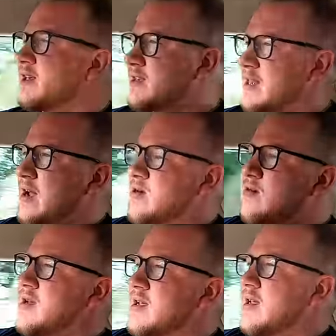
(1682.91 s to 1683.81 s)
can
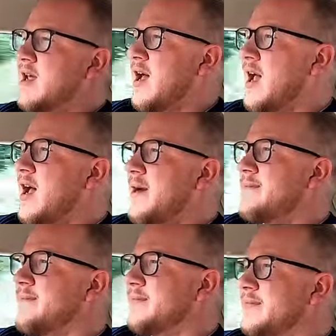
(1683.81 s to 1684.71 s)
sell,
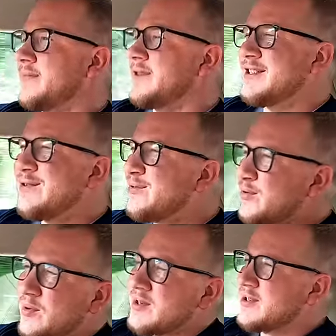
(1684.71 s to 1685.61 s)
still
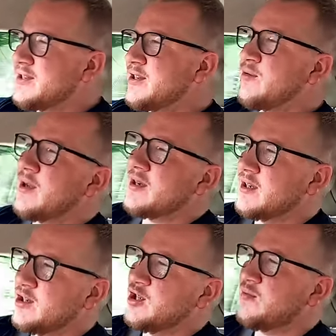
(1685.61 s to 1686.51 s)
through us and still under the
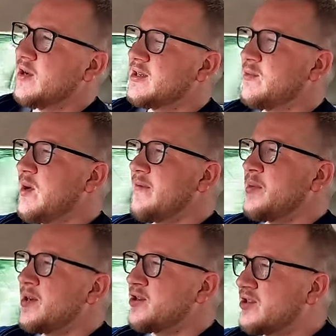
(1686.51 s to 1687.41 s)
consumer rights and whatever,
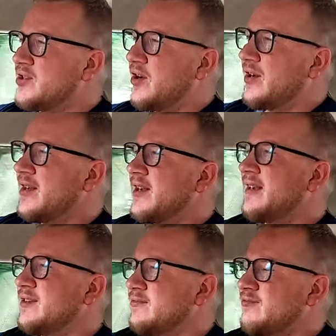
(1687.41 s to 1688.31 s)
but it's just not
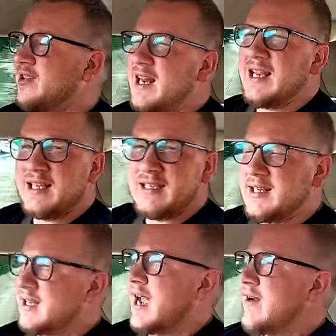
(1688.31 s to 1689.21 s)
related to
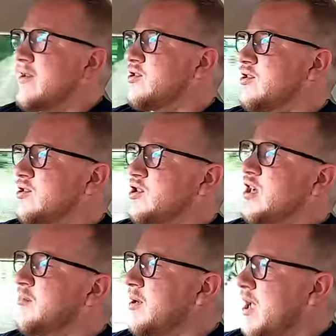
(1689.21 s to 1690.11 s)
the garage. She
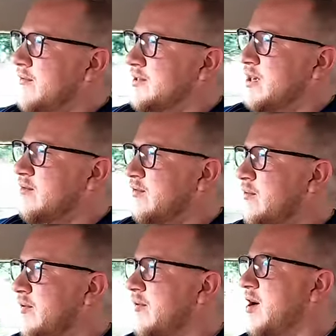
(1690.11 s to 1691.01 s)
can put it up for sale
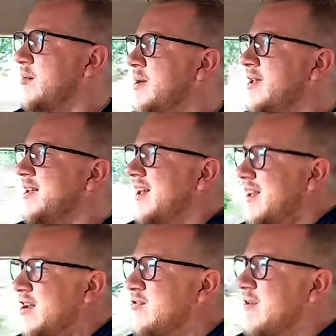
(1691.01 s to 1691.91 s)
from the farm, and
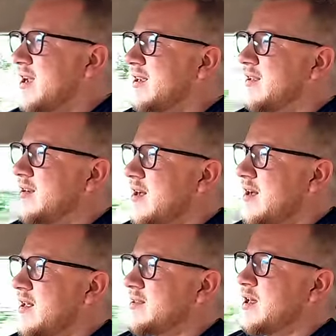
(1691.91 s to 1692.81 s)
I reckon
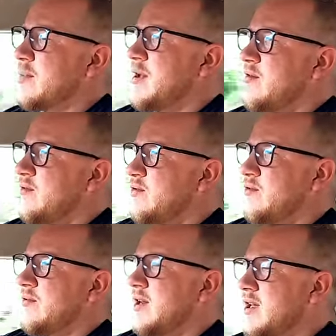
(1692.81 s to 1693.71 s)
ask about
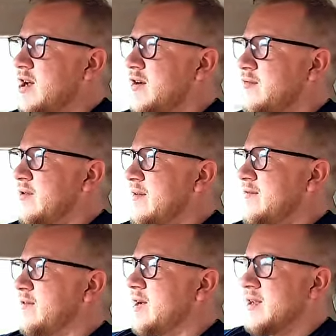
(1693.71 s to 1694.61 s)
£3,500
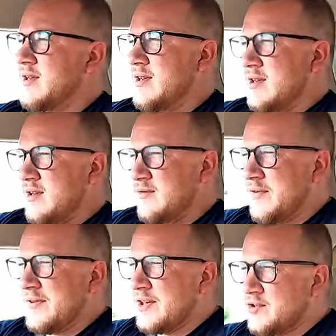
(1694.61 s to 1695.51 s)
for it.
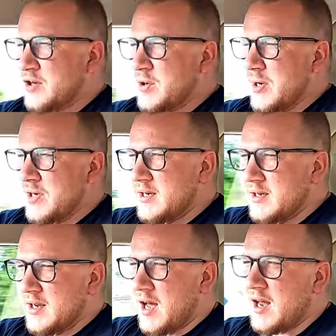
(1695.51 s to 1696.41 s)
1500 quid
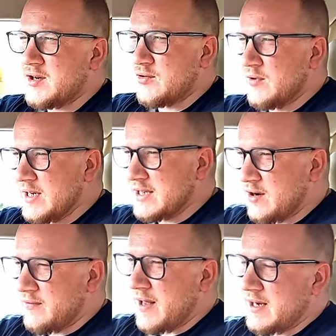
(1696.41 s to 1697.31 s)
under
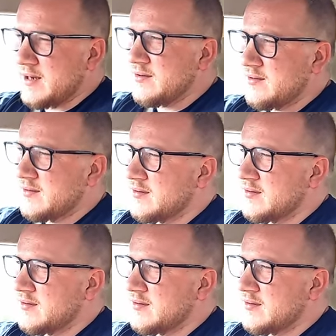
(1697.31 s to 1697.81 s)
retail value